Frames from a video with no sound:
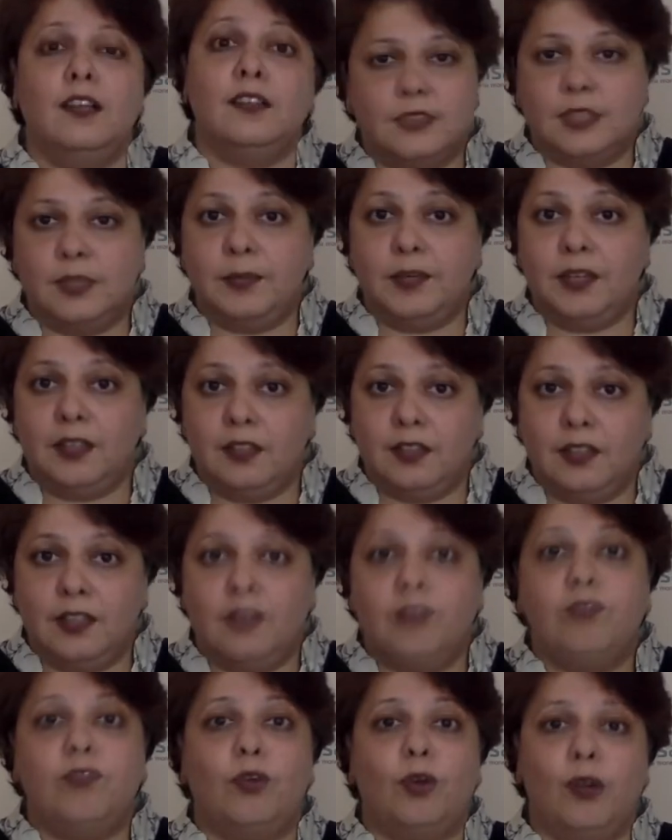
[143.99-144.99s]

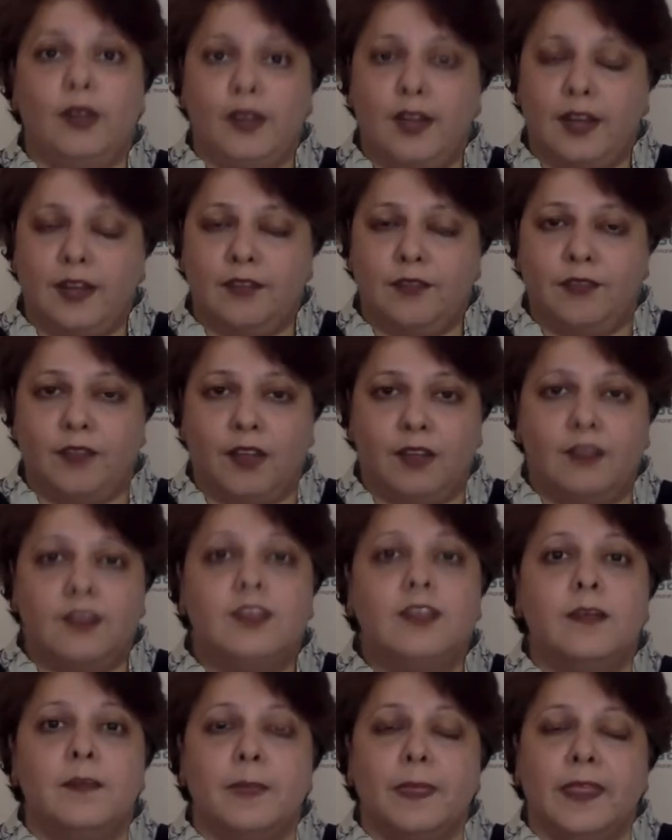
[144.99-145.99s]
Similarly, for debt
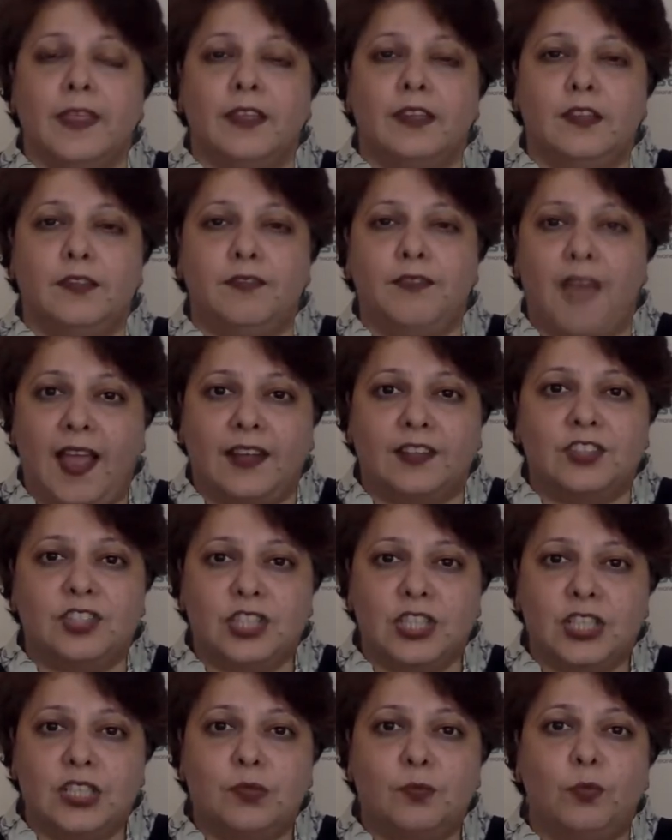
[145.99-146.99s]
funds, the fact
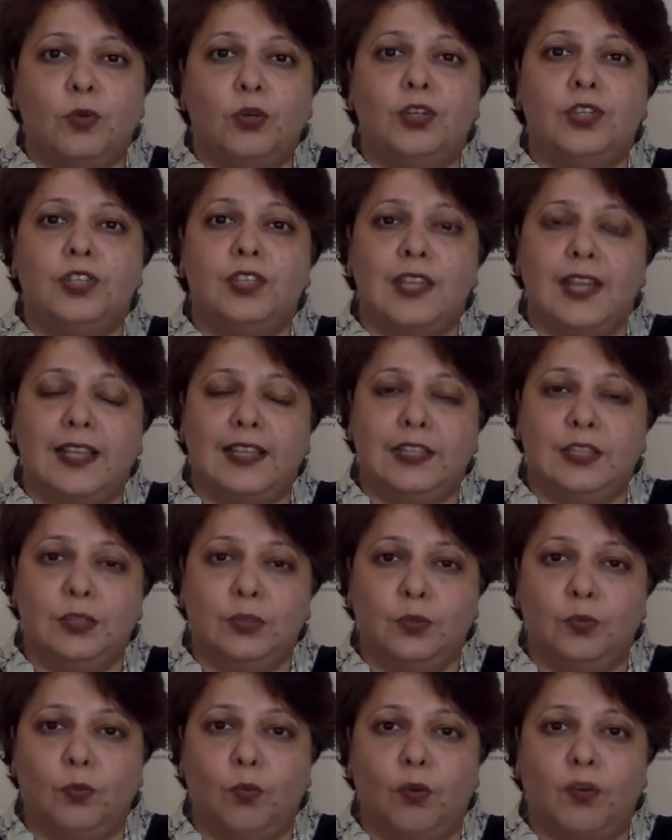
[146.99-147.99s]
sheet would tell
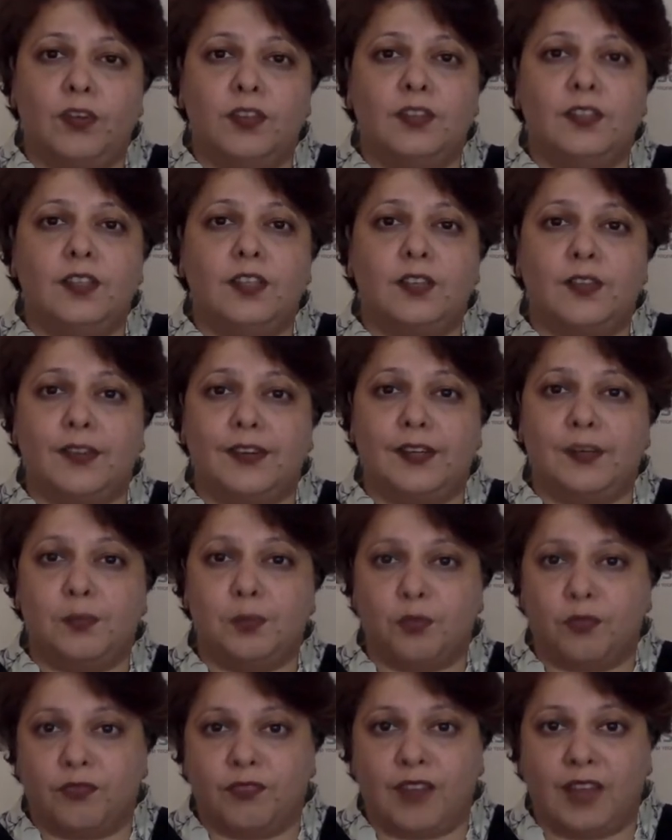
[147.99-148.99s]
you what is the credit
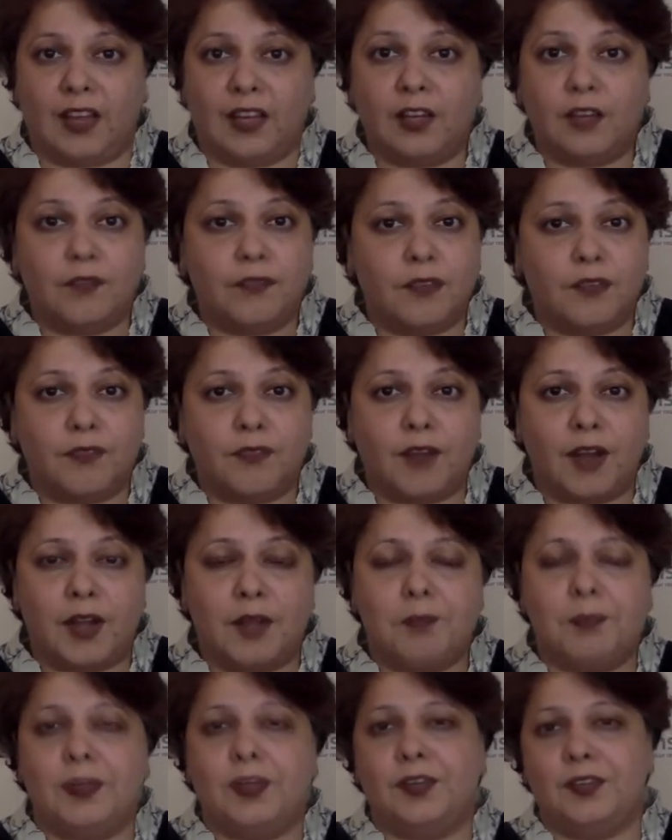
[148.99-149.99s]
profile of a
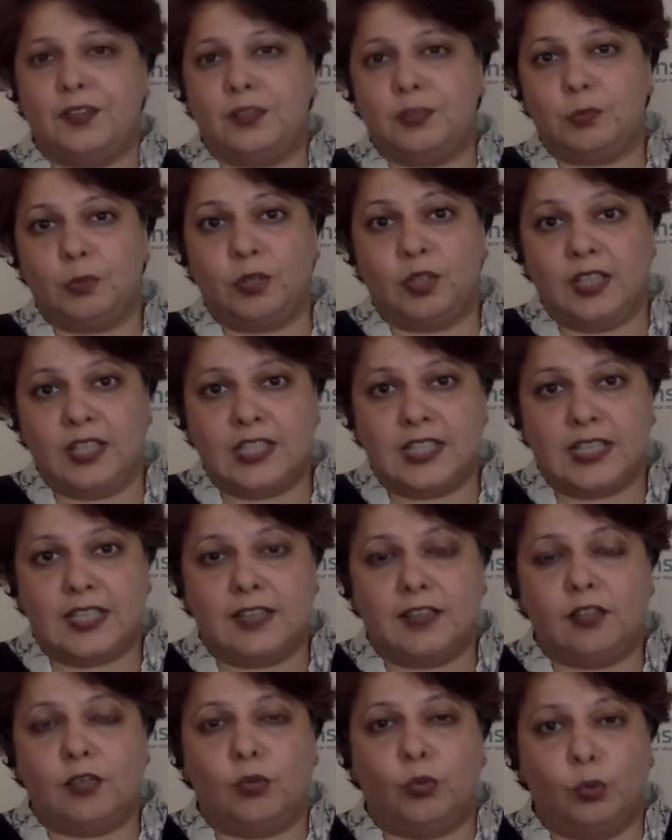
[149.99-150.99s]
fund, because it would
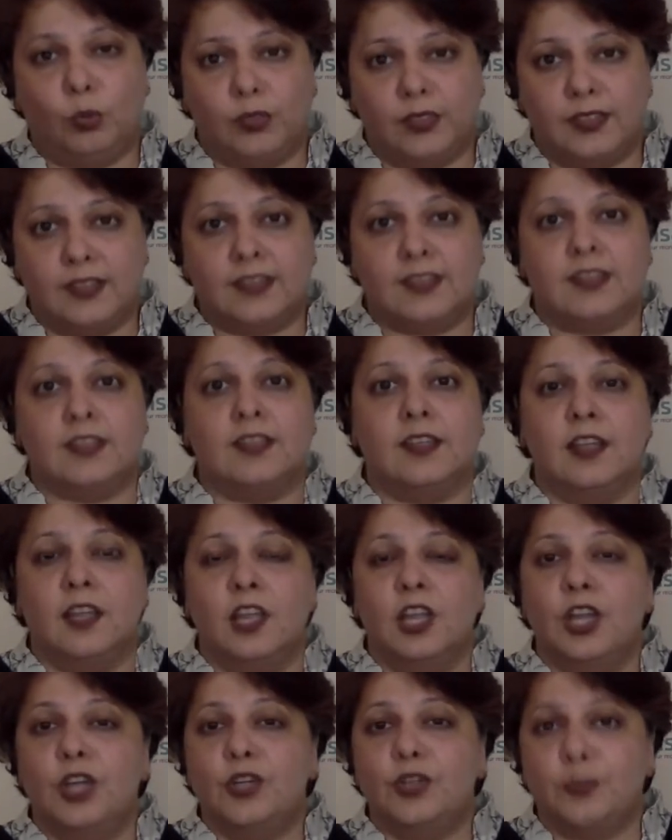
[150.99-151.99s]
detail the holdings in
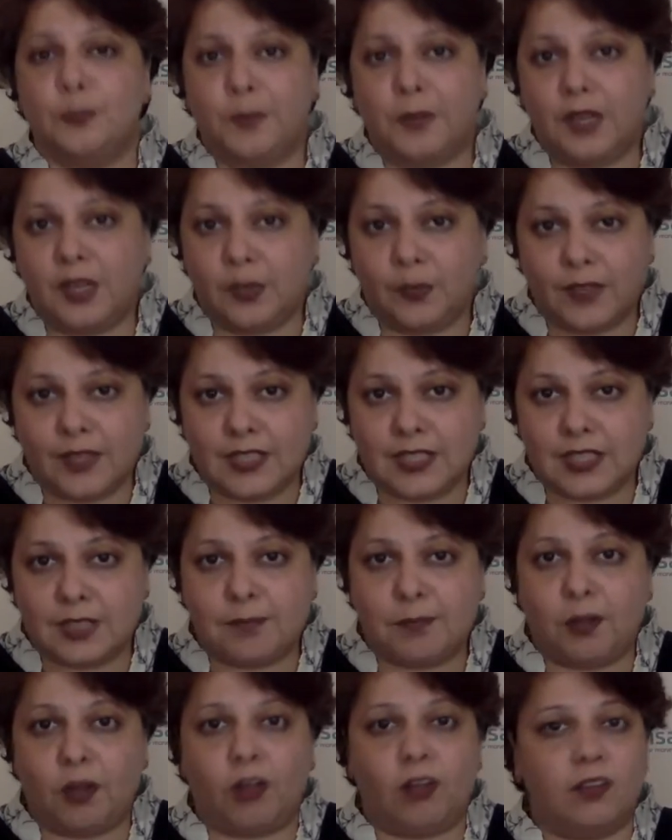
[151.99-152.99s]
AAA
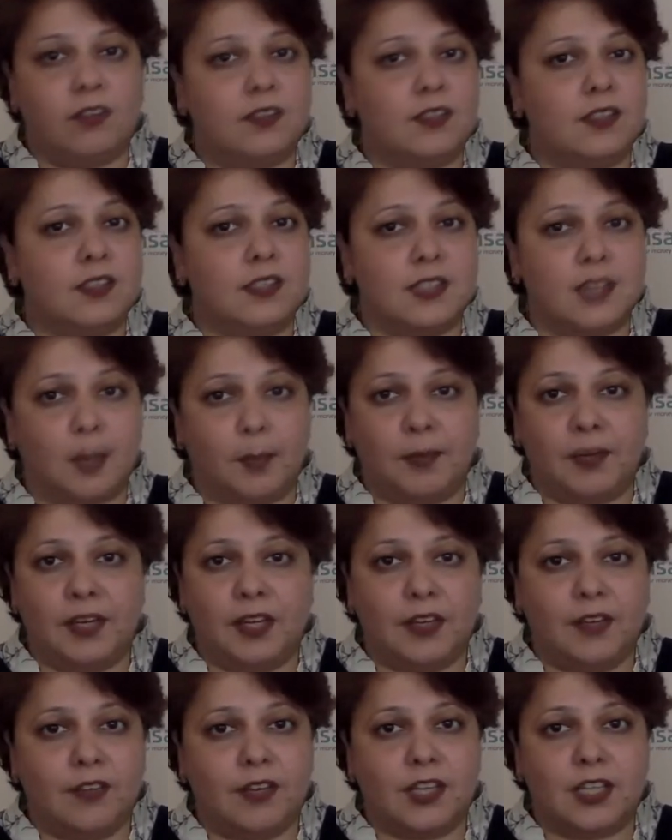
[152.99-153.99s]
rated bonds and
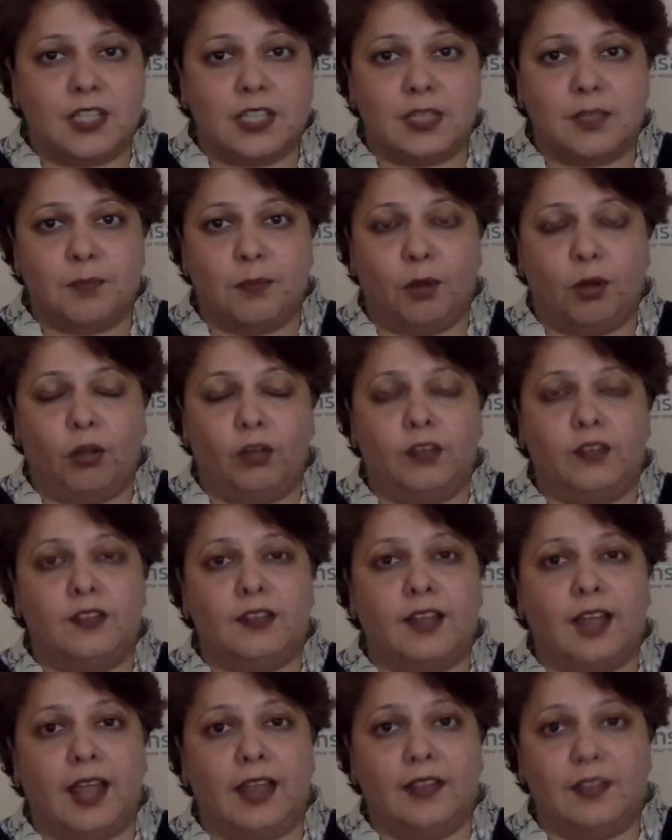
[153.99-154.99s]
AA rated
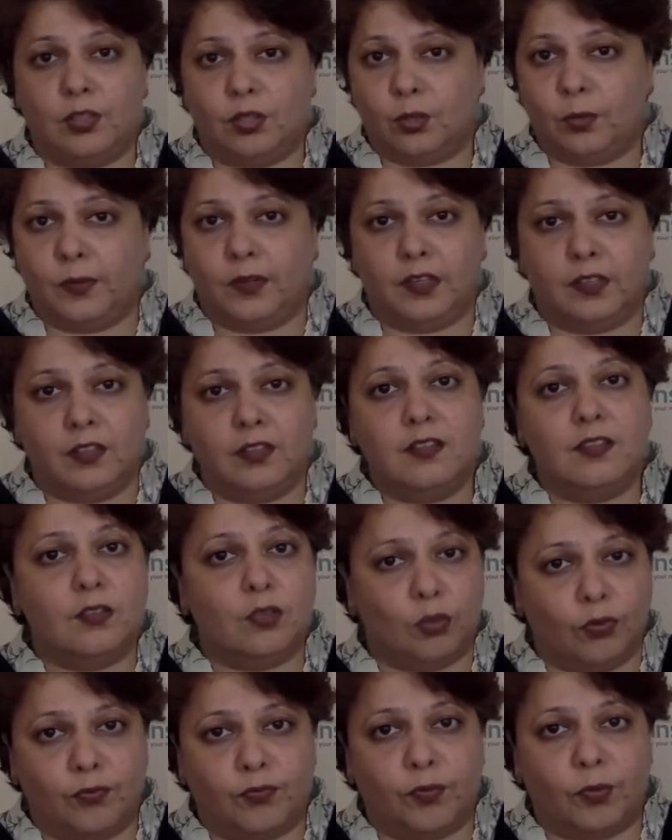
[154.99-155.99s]
bonds and so on and
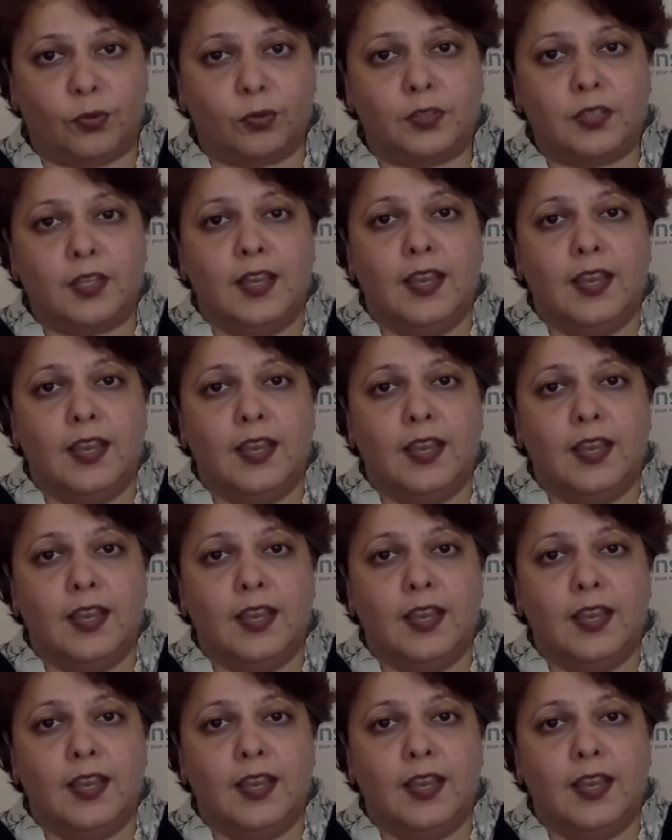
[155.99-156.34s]
so forth.